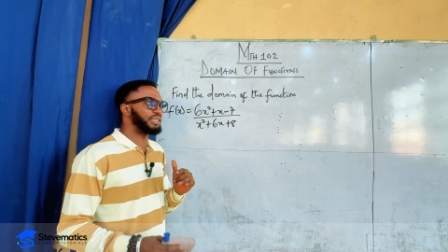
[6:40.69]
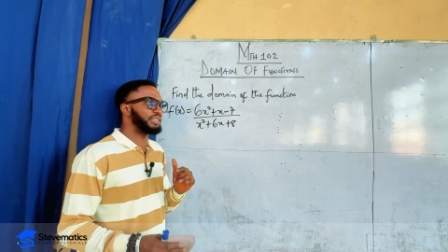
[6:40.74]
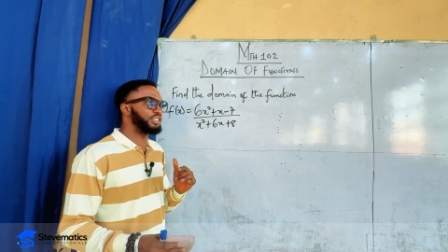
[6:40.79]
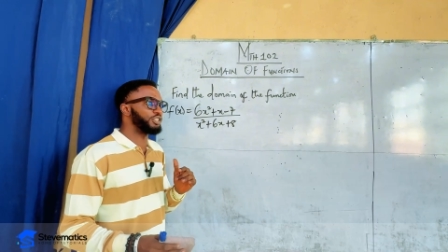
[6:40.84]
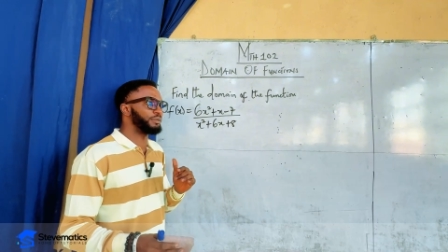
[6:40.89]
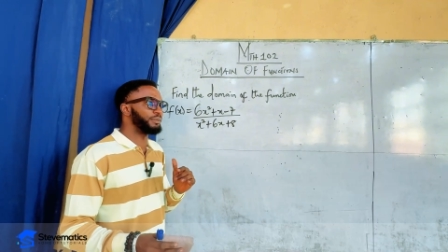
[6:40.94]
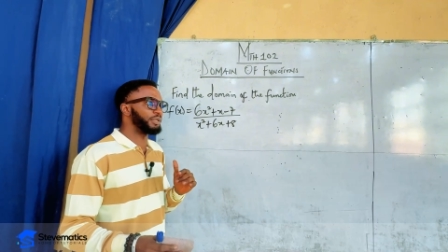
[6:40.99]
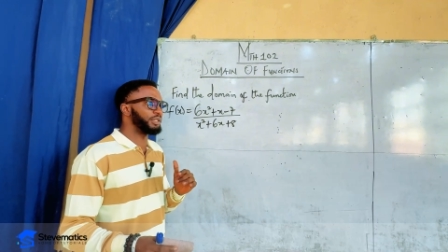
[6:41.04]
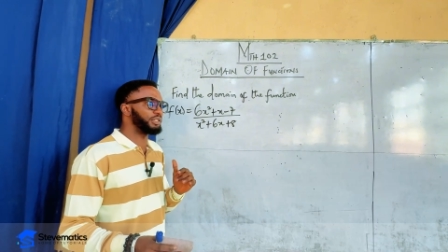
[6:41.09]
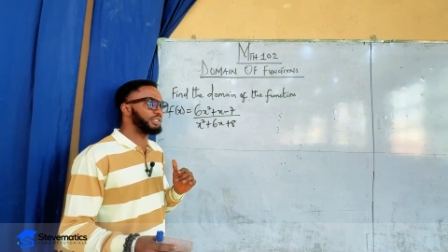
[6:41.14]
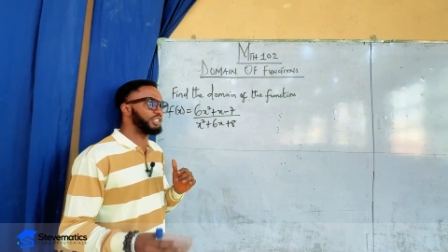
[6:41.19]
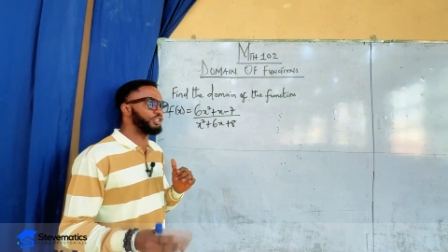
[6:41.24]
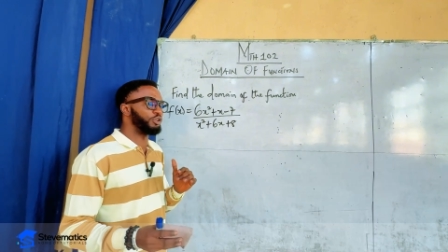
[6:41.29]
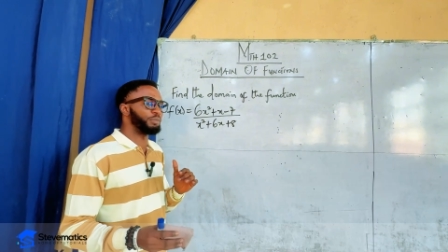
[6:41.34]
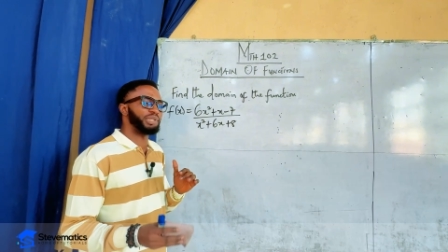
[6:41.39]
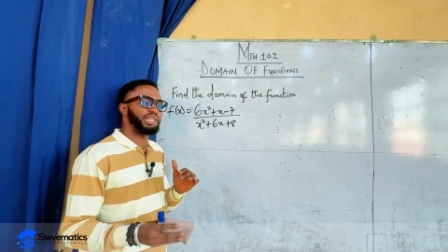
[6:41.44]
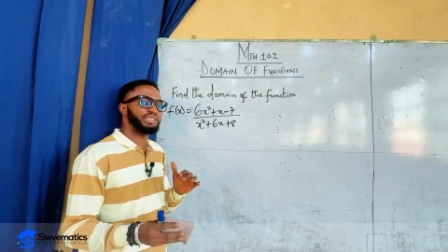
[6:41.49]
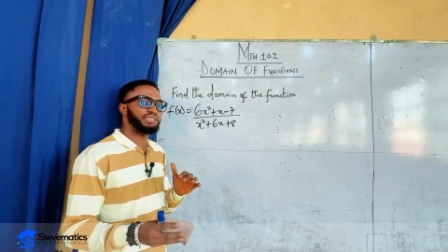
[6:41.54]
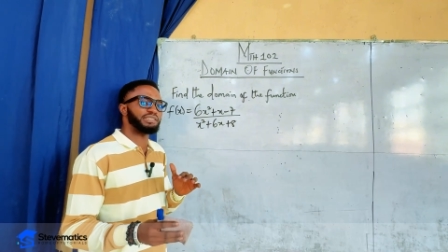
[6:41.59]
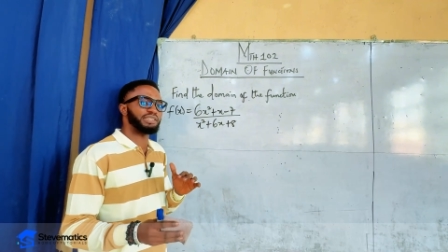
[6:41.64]

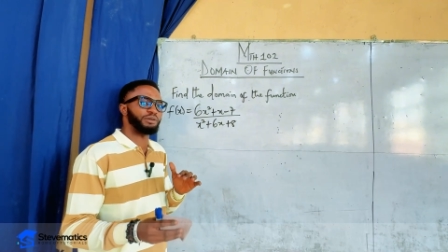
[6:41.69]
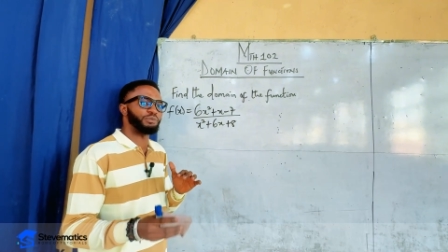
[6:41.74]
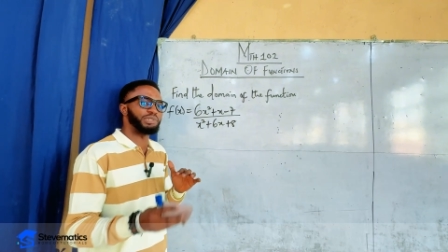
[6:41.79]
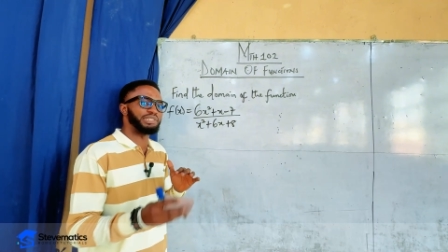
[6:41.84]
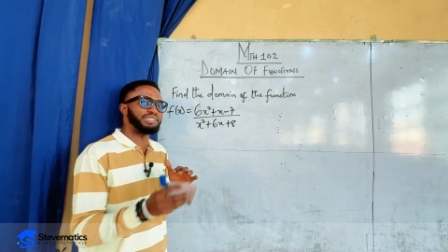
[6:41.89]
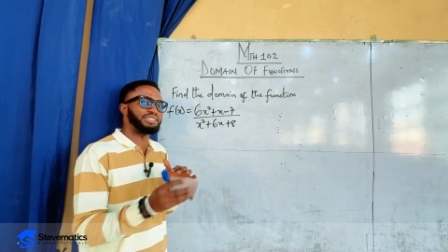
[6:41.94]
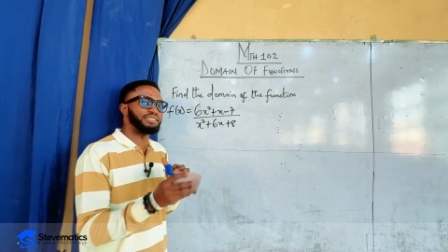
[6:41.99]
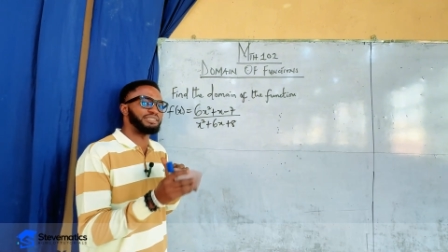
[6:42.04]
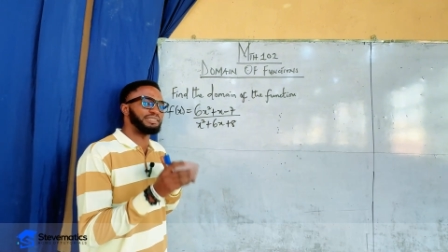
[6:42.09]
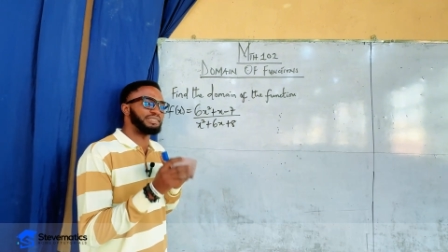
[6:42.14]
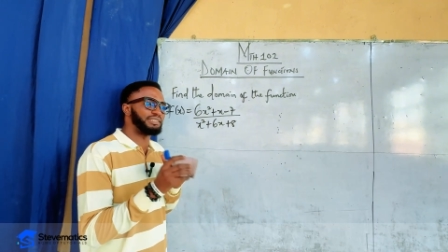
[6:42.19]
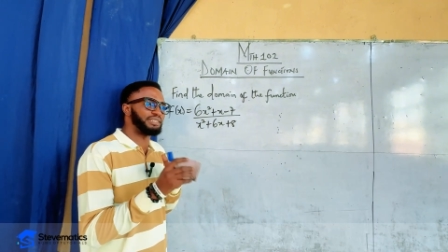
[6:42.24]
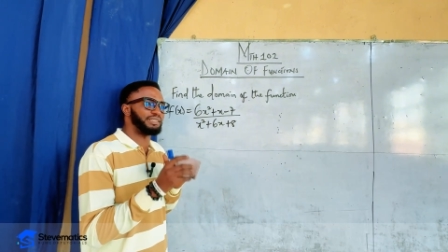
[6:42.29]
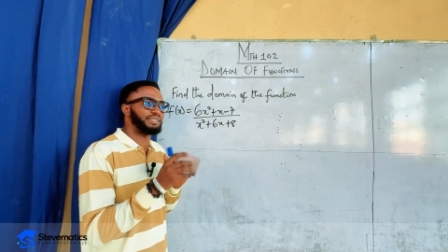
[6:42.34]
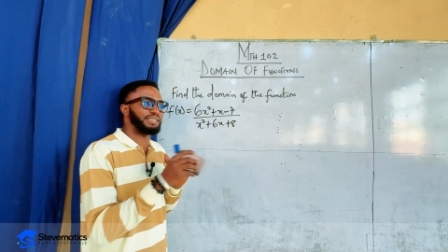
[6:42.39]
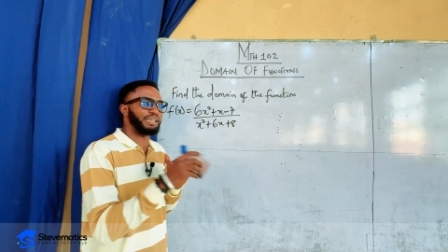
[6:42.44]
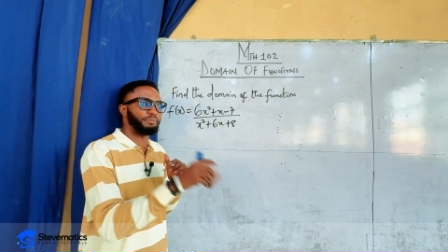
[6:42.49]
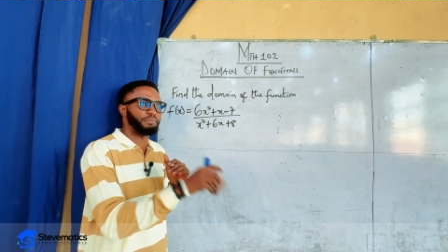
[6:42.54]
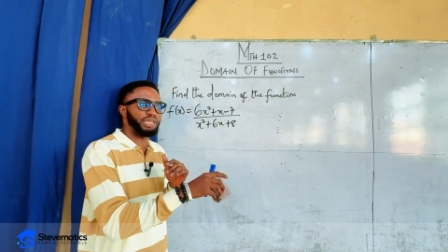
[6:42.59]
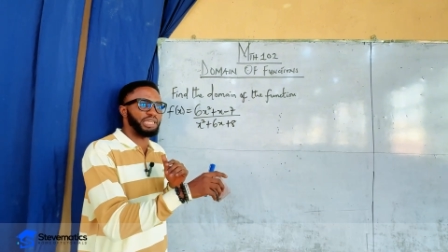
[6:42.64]
denominator that will
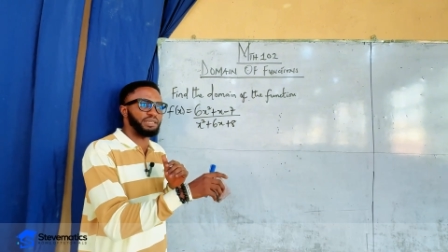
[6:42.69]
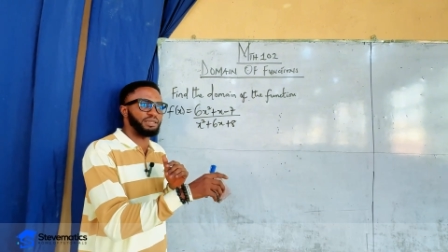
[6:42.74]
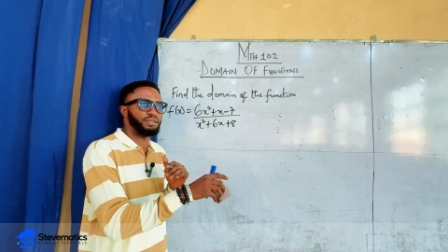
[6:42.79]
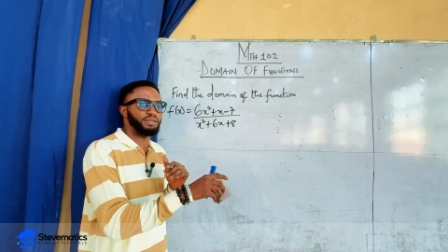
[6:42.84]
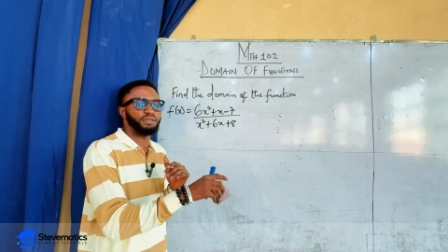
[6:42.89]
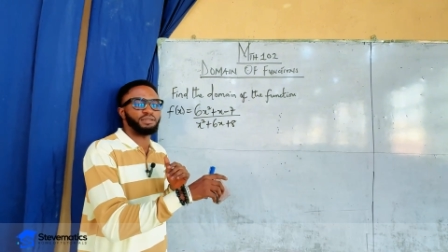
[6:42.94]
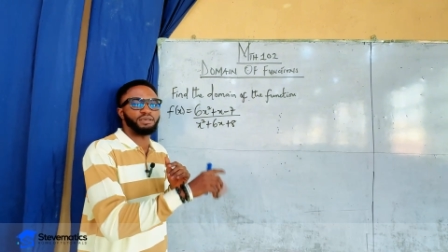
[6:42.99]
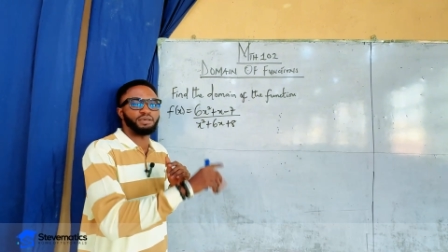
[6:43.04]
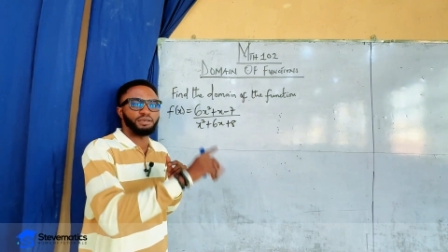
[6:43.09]
determine